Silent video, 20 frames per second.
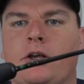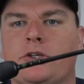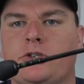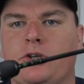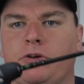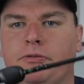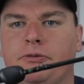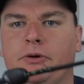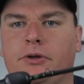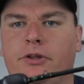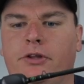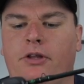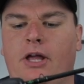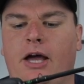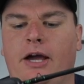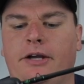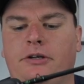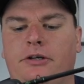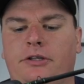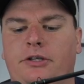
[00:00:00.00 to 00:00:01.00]
So for the
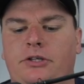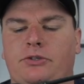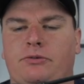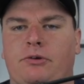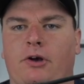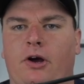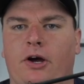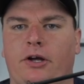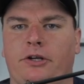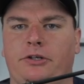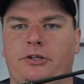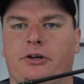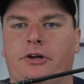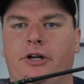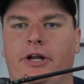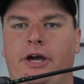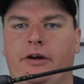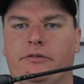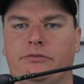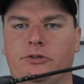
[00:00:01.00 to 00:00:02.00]
line on this rod, you're
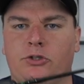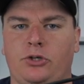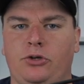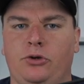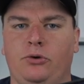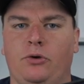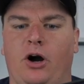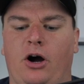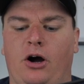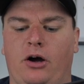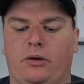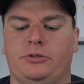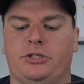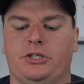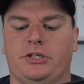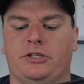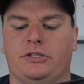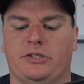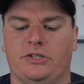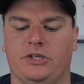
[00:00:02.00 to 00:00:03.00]
gonna have two
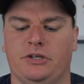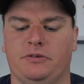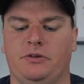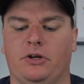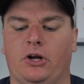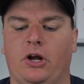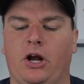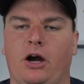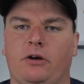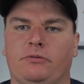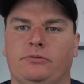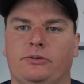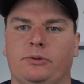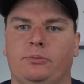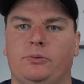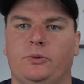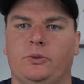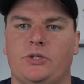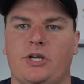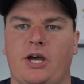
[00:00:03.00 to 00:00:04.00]
options. If you're
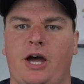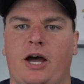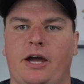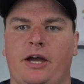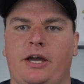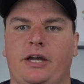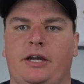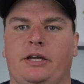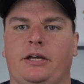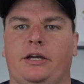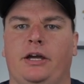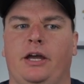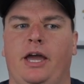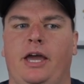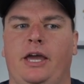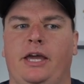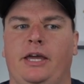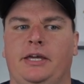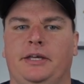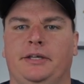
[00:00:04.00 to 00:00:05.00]
comfortable tying
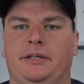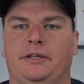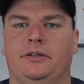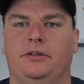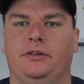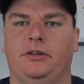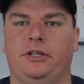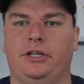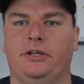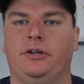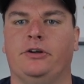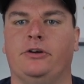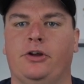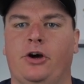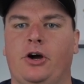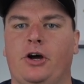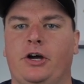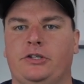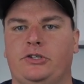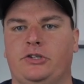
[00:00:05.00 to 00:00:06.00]
a leader
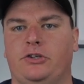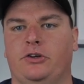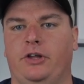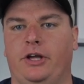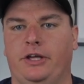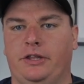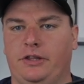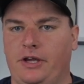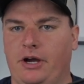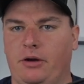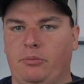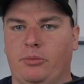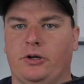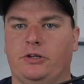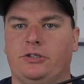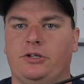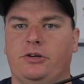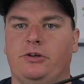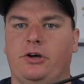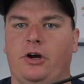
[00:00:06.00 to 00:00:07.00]
knot, so like the
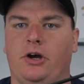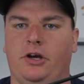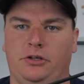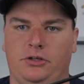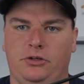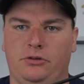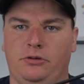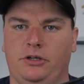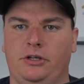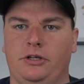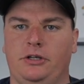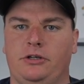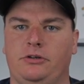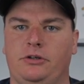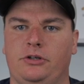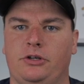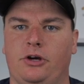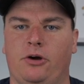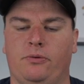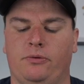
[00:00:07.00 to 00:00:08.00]
Alberto knot, uni to
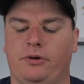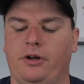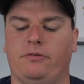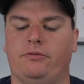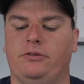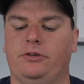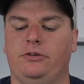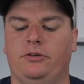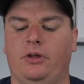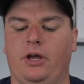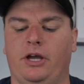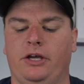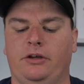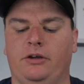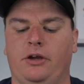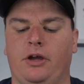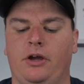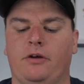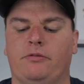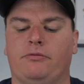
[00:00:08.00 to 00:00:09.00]
uni knot, whatever you
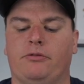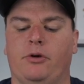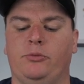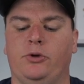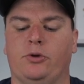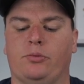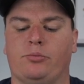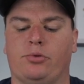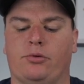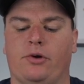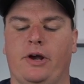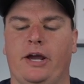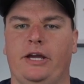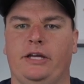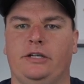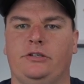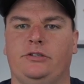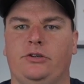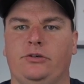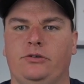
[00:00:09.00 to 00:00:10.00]
like, from your
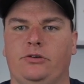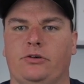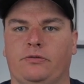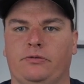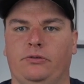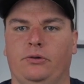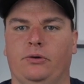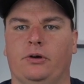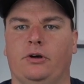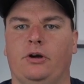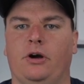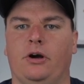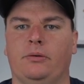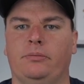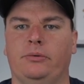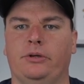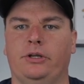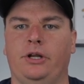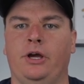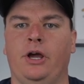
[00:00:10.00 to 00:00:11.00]
braid to your
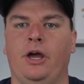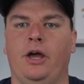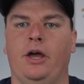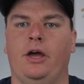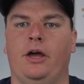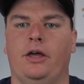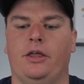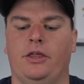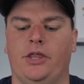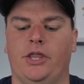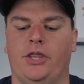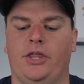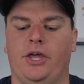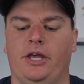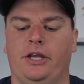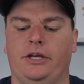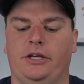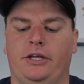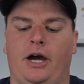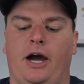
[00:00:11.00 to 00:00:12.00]
fluorocarbon,
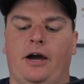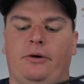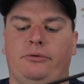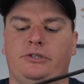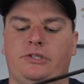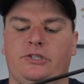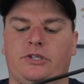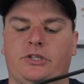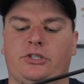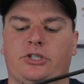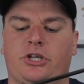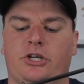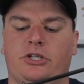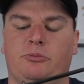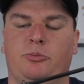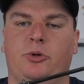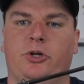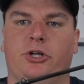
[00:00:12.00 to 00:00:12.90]
then I would suggest